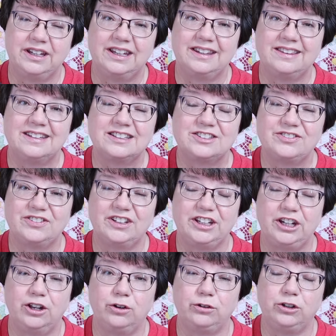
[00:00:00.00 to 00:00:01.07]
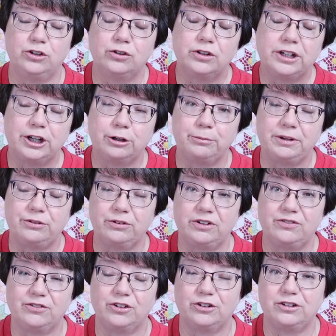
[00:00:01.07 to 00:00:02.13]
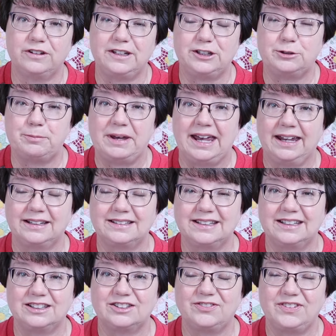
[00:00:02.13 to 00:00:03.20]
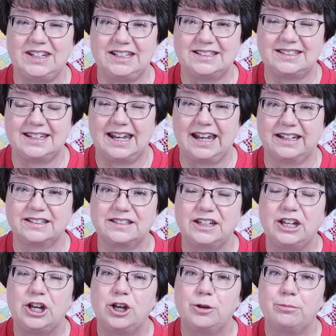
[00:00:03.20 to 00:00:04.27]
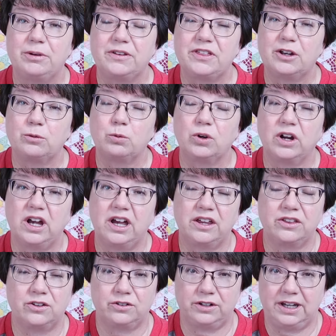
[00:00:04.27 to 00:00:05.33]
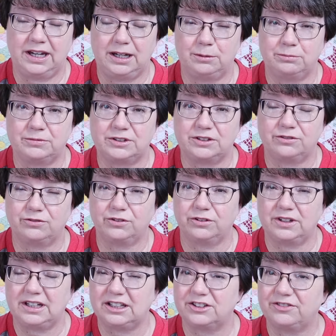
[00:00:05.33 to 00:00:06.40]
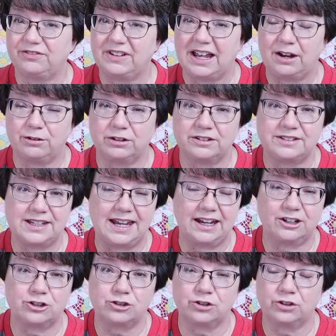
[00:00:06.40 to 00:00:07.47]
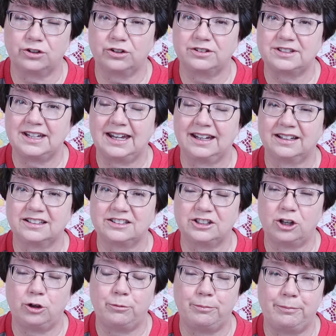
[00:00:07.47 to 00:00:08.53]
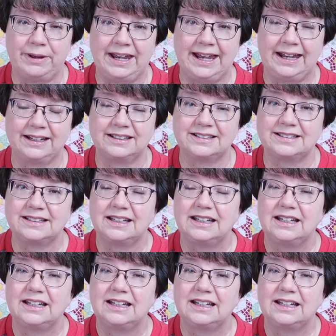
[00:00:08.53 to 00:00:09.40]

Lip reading: In this video, you'll hear me refer to these bags as feed sacks, but there were other names for these: flour sack, sugar sack, salt bags,